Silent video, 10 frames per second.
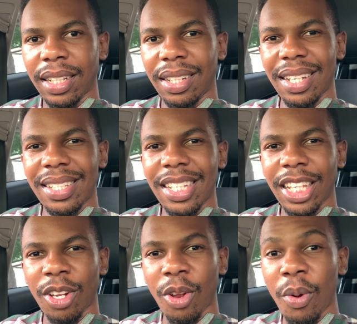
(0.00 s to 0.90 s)
let's say
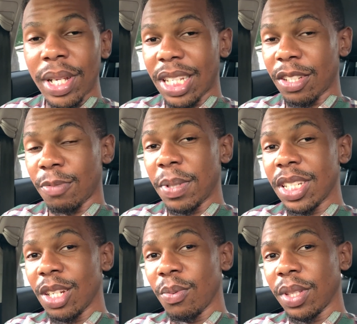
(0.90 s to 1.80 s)
the lower time
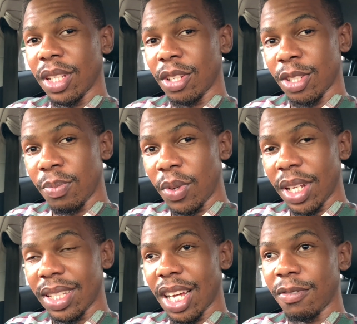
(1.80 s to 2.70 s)
especially with the
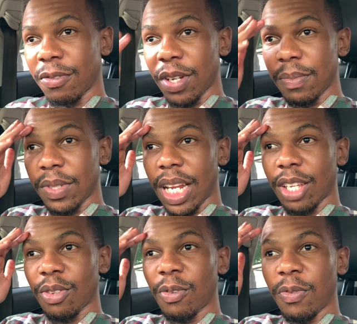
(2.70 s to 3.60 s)
smaller time frames
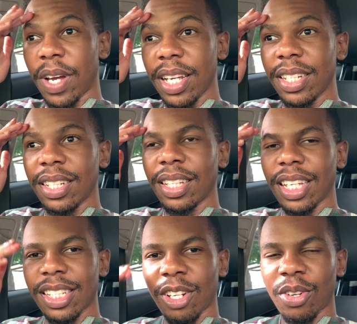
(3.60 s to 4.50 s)
like you'll find
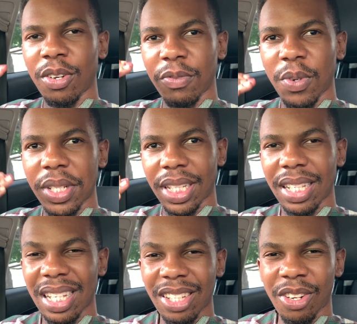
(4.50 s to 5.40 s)
there's a lot of noise there
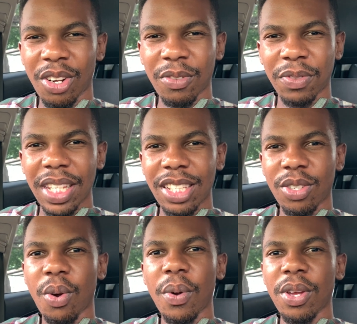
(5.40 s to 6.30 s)
there's a lot of things
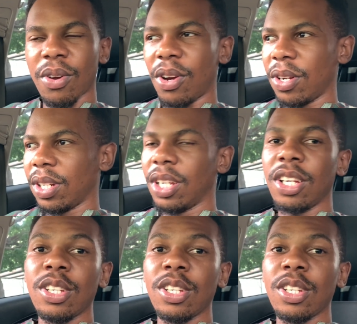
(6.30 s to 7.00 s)
going on